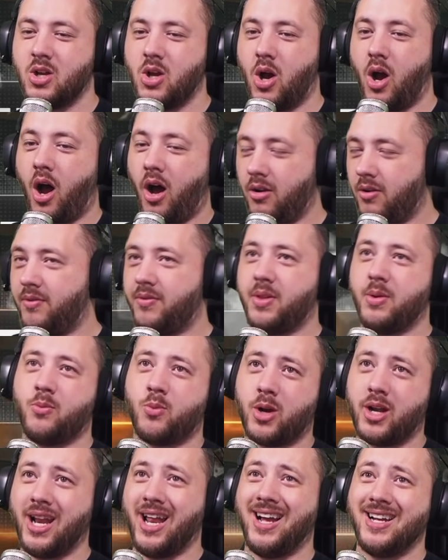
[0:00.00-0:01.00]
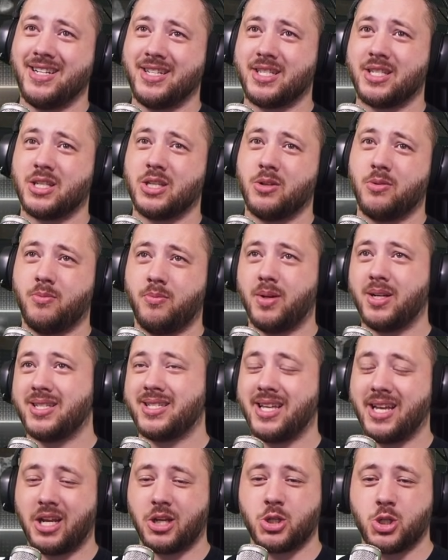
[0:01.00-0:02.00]
All of them were nice, but it's
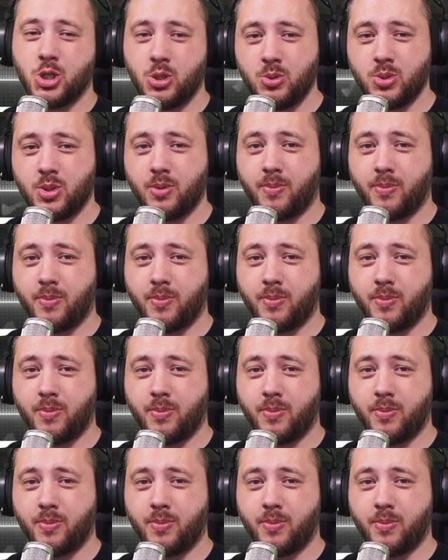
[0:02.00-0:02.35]
like a choose your